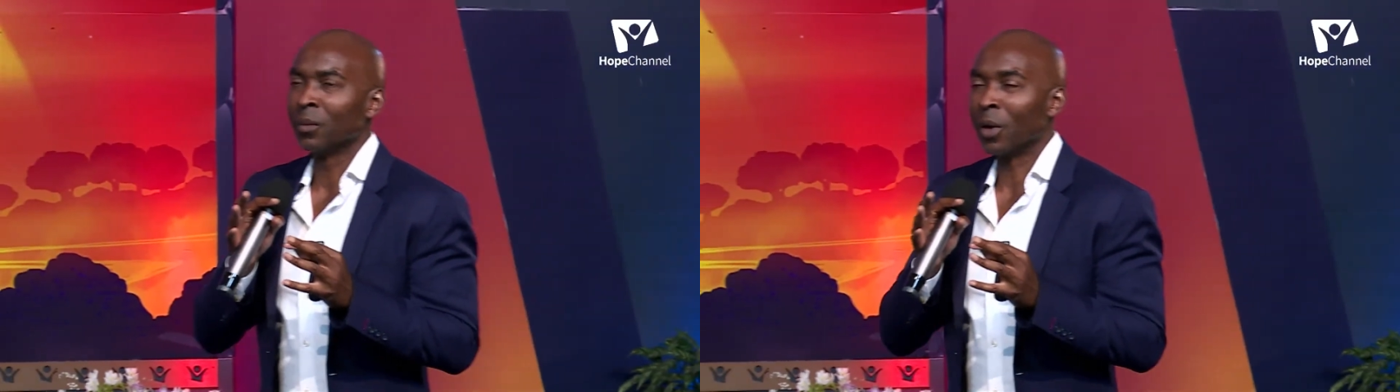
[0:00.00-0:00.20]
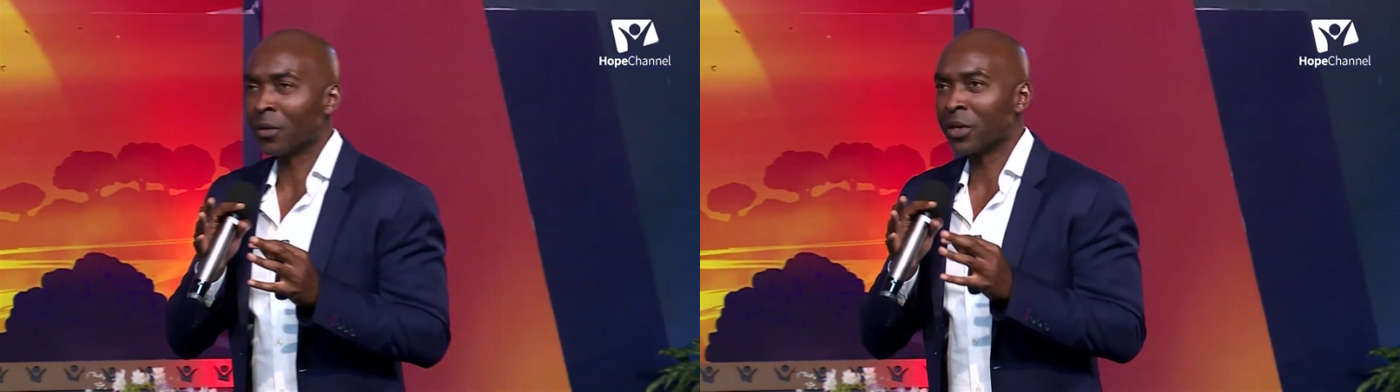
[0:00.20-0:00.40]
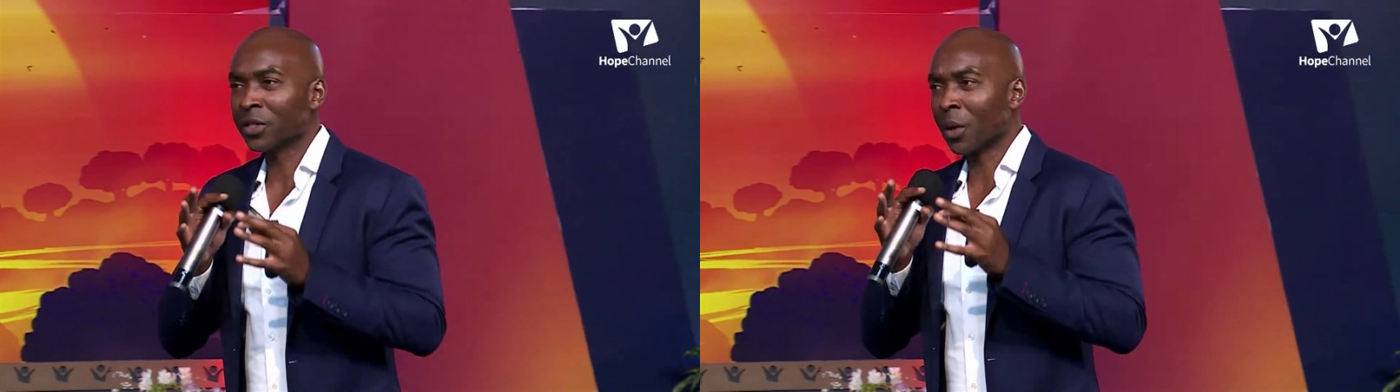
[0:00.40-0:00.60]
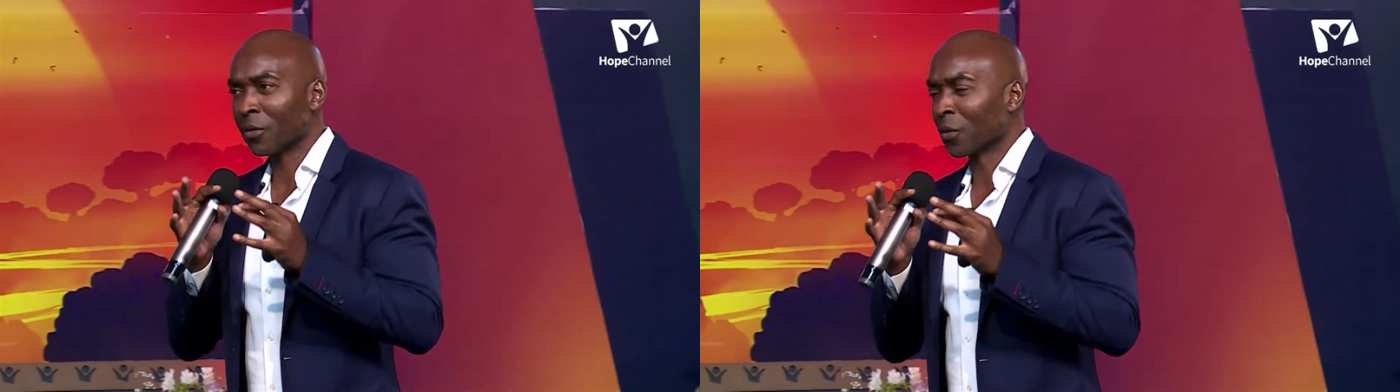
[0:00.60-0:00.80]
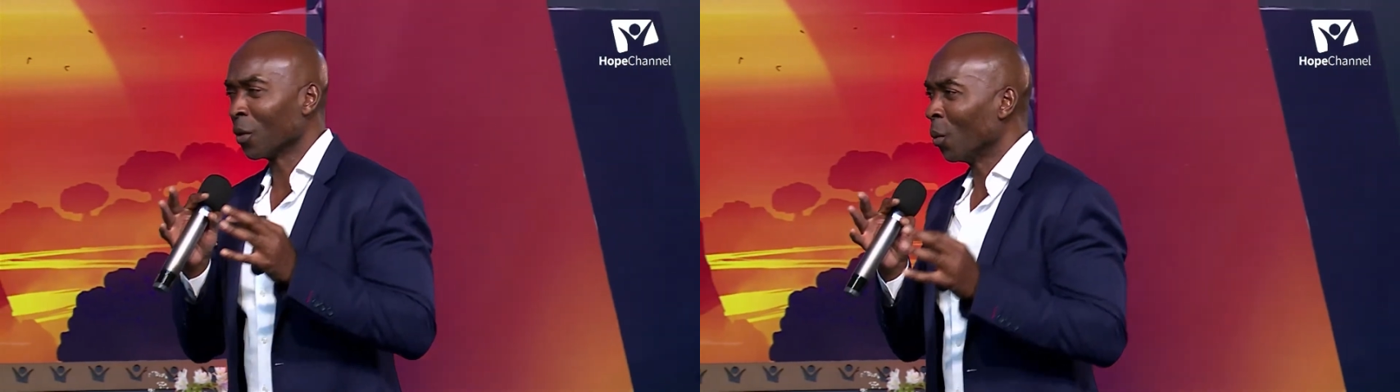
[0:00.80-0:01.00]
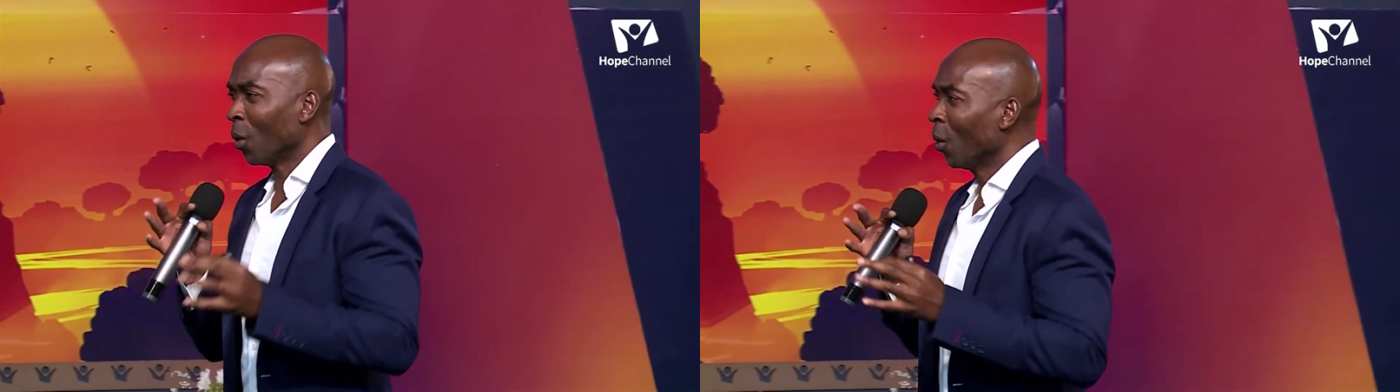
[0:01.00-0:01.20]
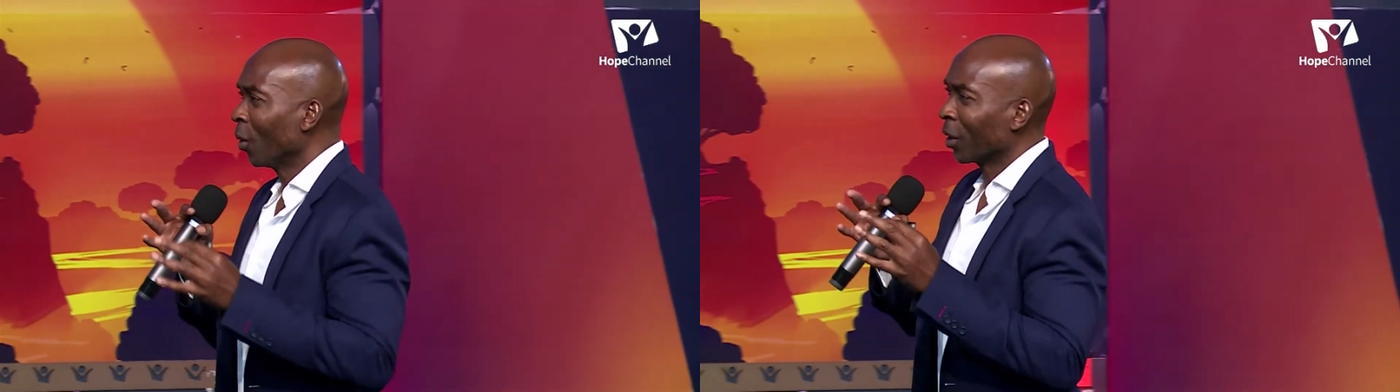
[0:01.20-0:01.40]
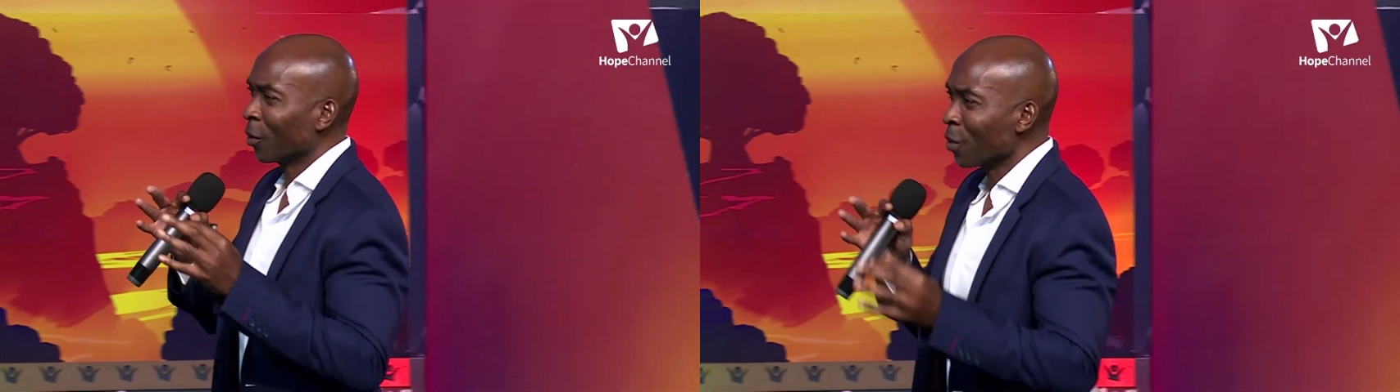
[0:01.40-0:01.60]
whether it's going for a
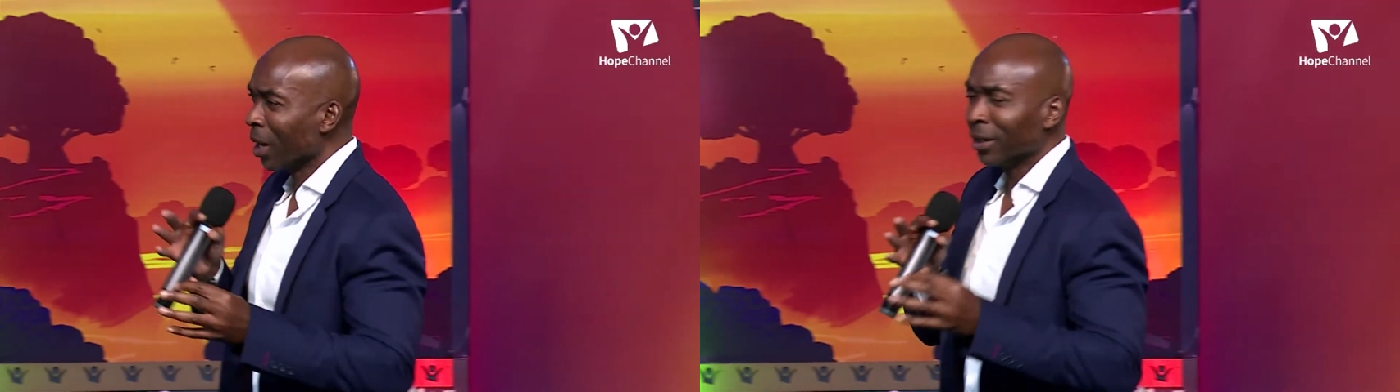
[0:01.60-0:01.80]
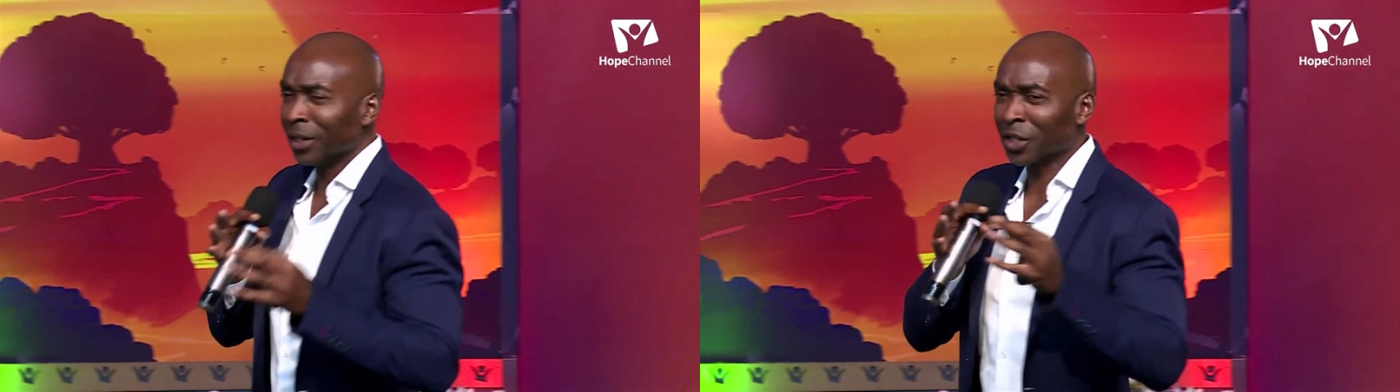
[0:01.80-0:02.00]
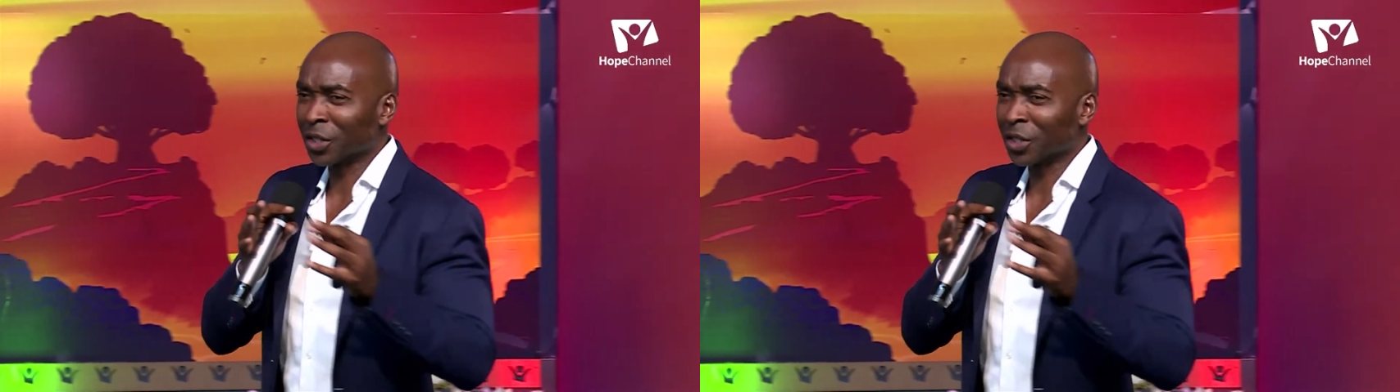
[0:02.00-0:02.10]
walk, a run, a